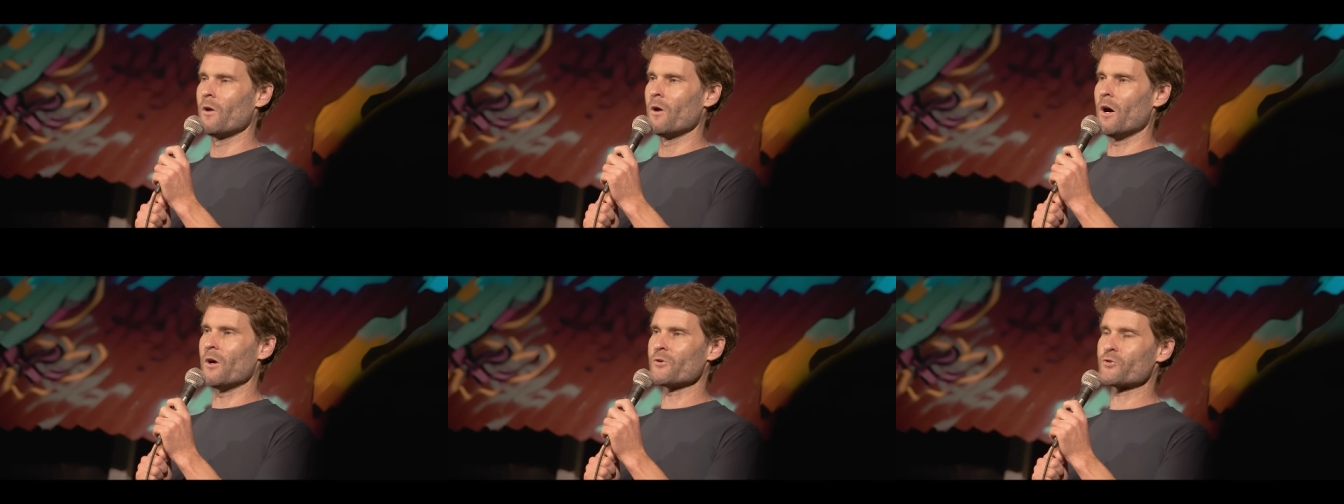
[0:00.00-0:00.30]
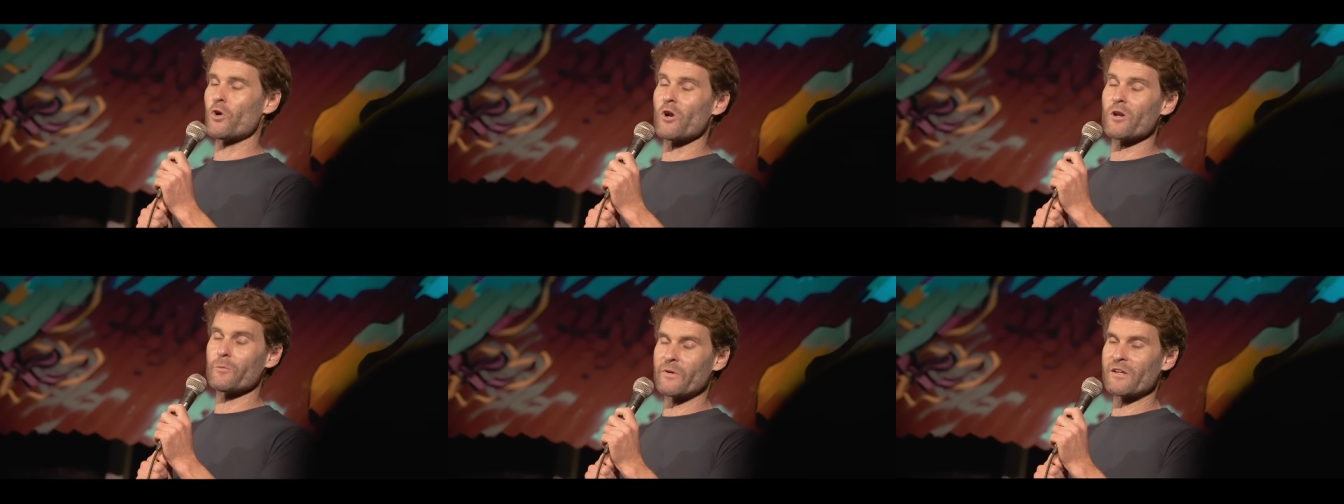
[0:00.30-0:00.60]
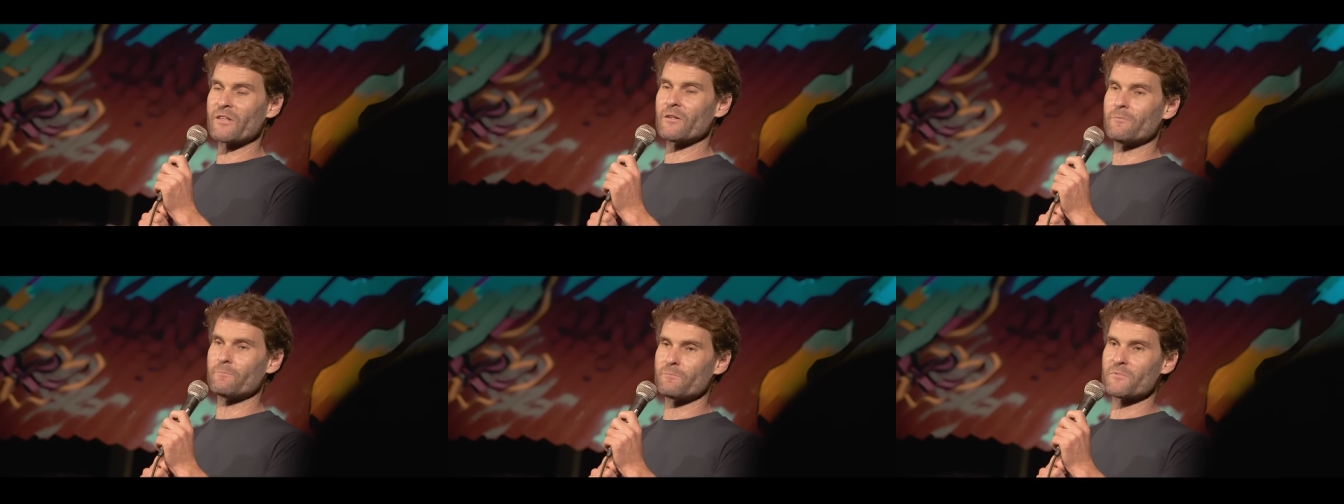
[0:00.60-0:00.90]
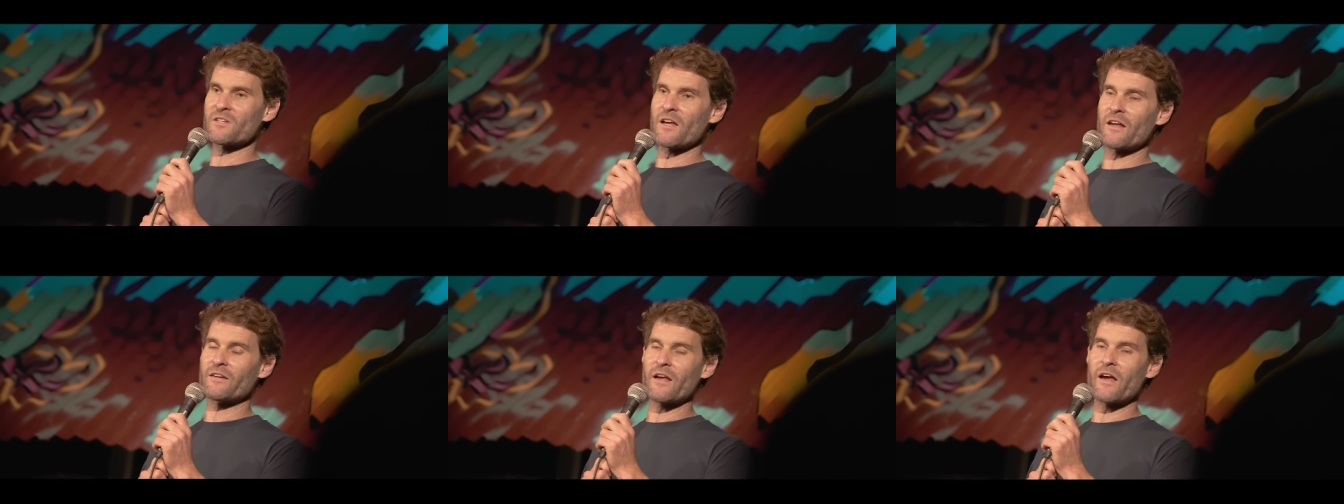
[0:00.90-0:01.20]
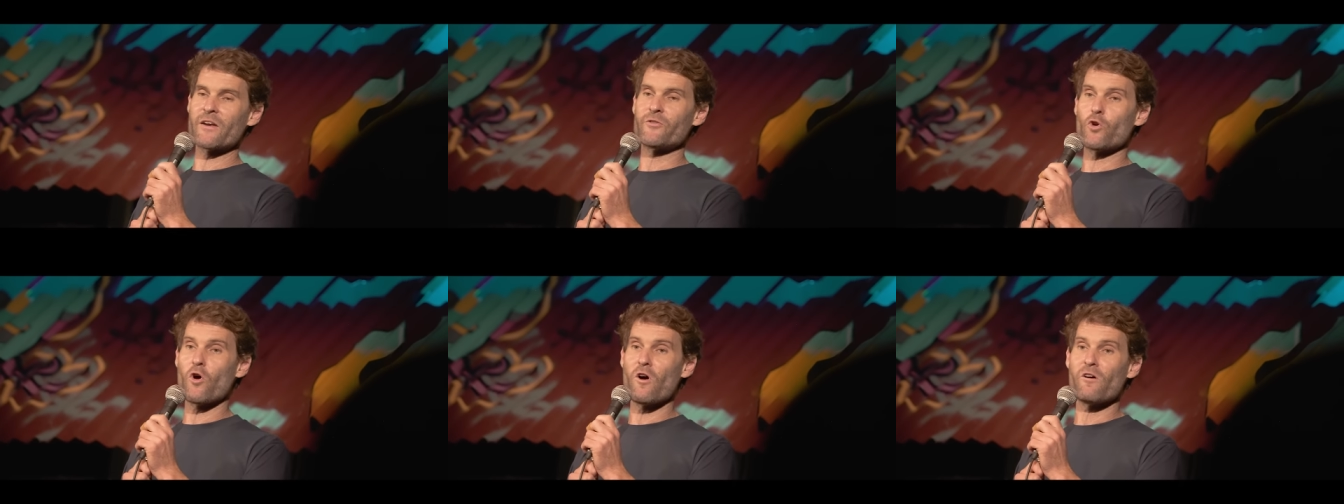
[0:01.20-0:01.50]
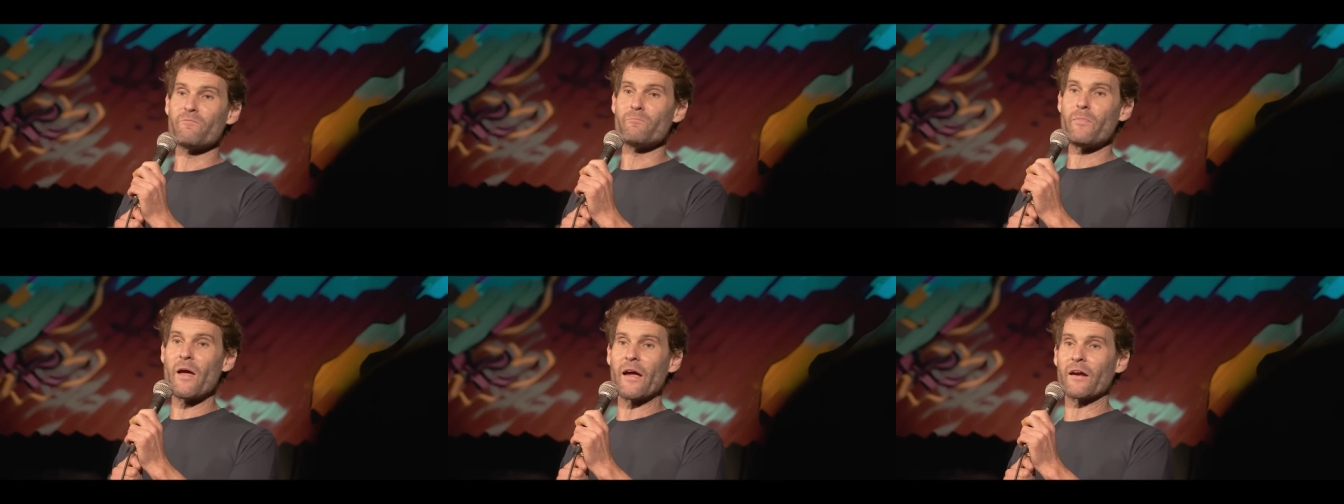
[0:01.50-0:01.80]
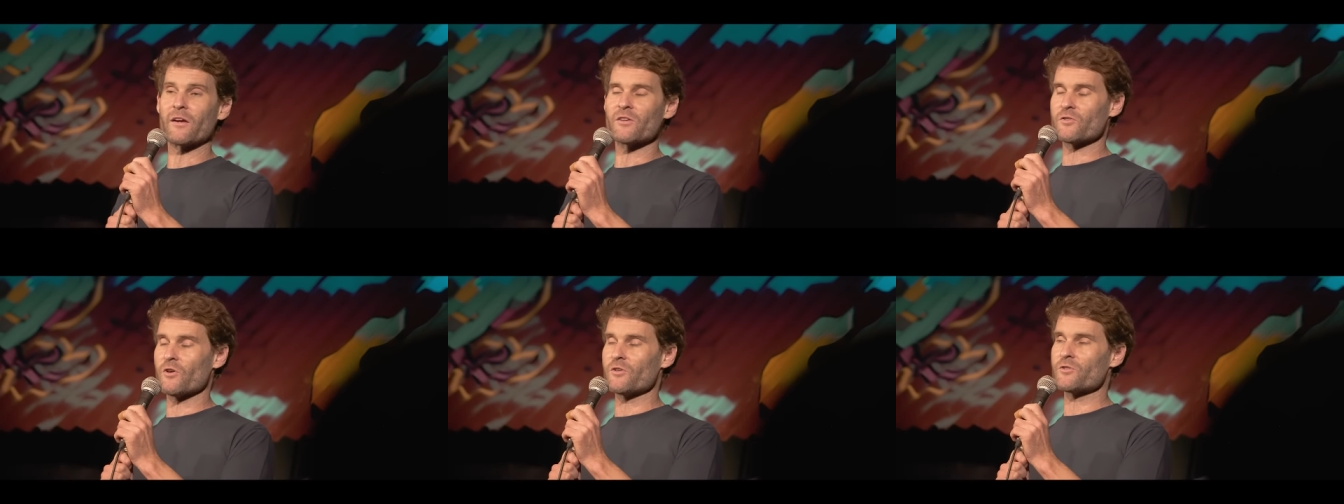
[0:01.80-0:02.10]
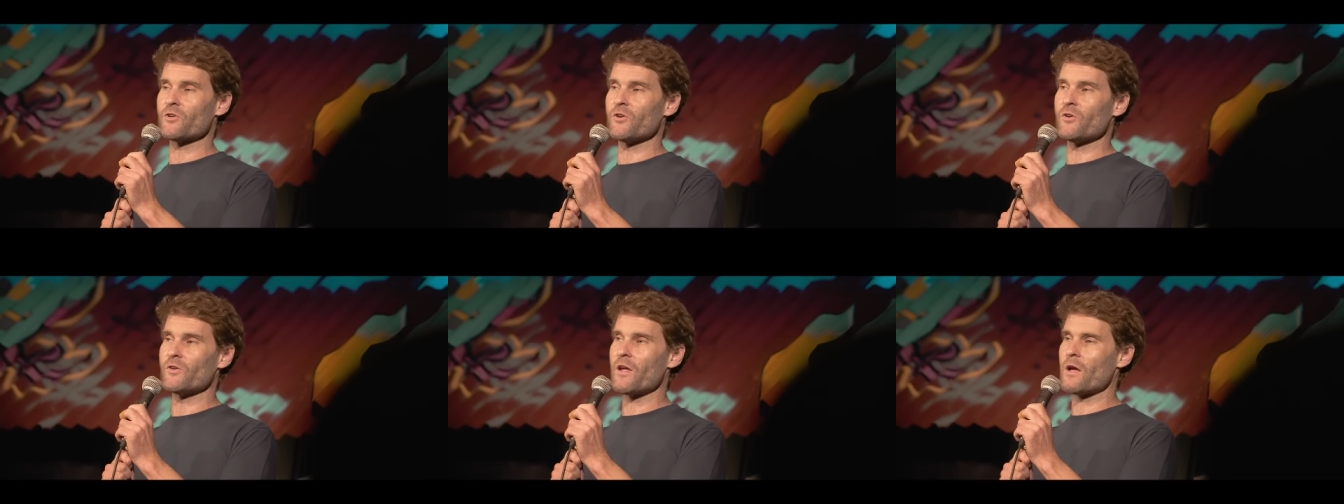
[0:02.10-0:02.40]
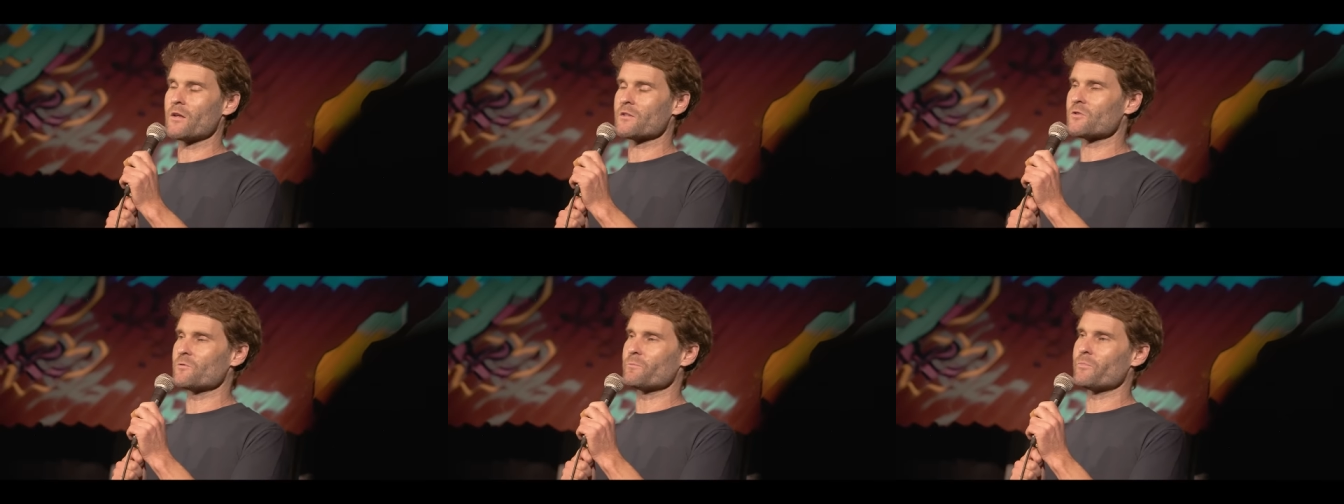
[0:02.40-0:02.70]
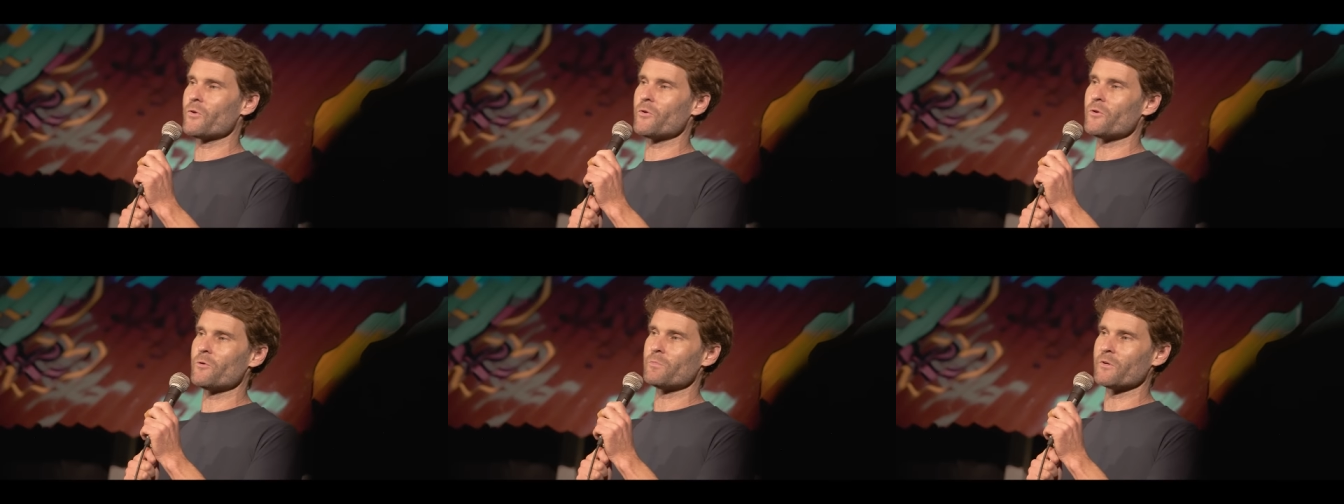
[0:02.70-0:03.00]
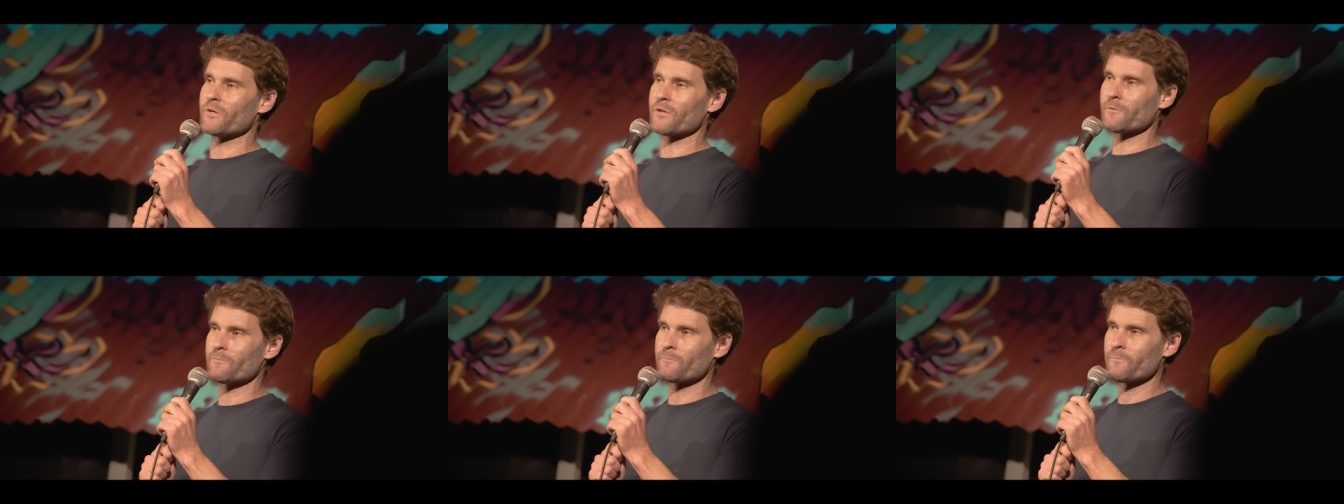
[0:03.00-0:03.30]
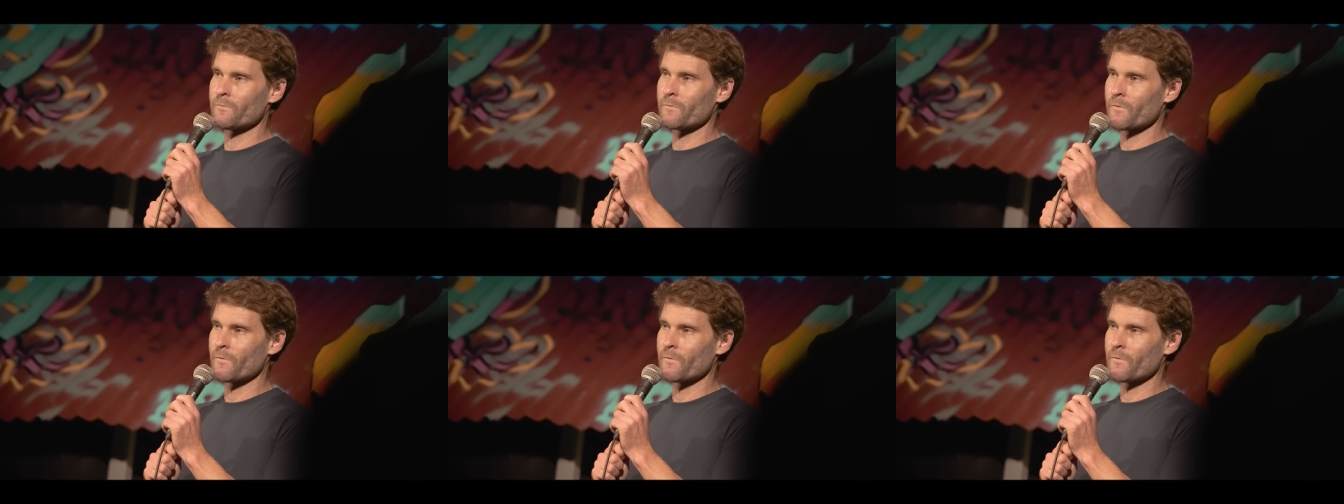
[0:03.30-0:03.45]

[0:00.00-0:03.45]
I'm trying to bring the Sunday drive back because I turned out superbly.